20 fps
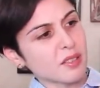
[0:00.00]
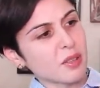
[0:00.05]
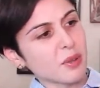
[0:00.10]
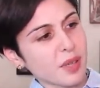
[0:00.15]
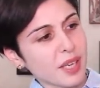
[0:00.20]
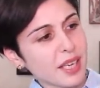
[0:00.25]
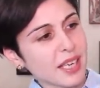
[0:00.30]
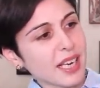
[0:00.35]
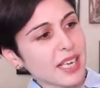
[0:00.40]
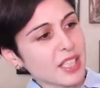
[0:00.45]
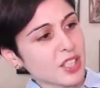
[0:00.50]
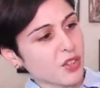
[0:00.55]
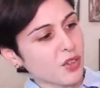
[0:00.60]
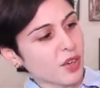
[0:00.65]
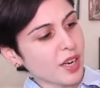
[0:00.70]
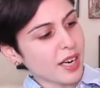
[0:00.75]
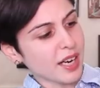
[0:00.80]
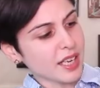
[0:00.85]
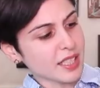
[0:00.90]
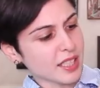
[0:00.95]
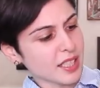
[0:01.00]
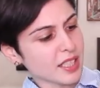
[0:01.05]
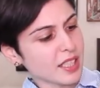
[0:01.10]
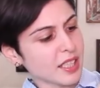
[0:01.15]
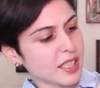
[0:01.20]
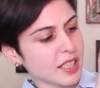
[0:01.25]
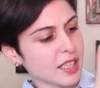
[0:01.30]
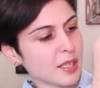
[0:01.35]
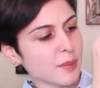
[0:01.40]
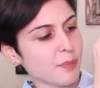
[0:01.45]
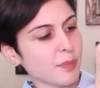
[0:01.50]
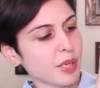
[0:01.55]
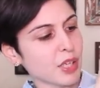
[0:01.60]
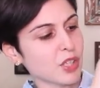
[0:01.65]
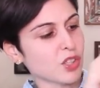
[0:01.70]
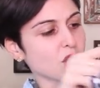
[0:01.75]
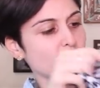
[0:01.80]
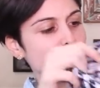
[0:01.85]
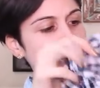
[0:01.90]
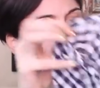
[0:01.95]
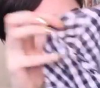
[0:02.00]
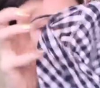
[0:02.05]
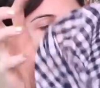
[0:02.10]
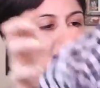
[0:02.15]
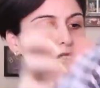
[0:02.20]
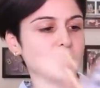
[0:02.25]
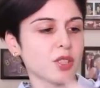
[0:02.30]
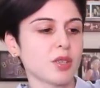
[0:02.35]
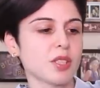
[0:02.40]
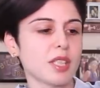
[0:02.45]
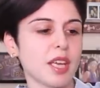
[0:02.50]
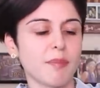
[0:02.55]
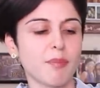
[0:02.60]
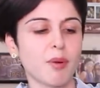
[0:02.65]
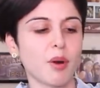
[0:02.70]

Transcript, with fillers: looking as great as it did in the picture, but that's because I